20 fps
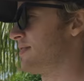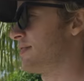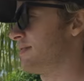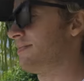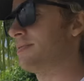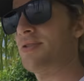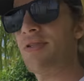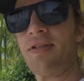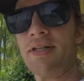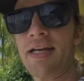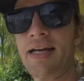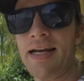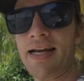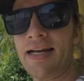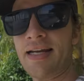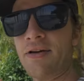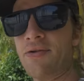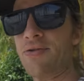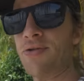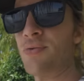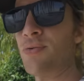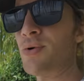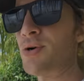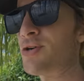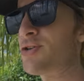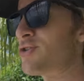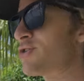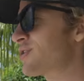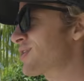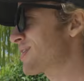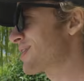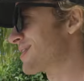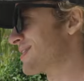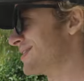I'm still getting a hang of the words here.